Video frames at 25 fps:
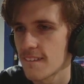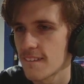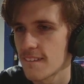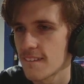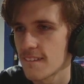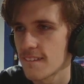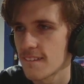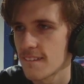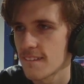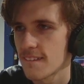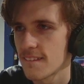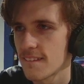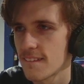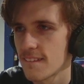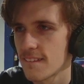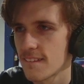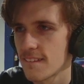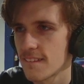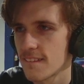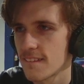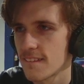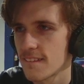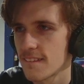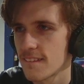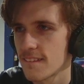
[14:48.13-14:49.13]

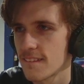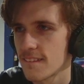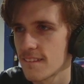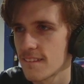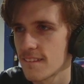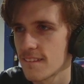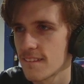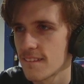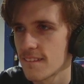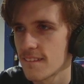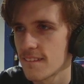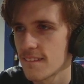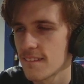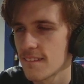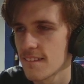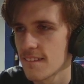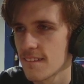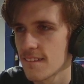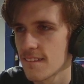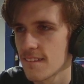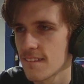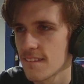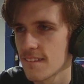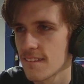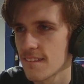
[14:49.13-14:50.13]

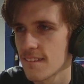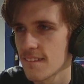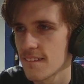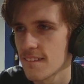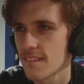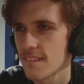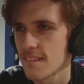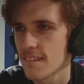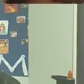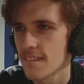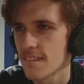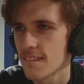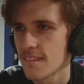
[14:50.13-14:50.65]
(no one is talking)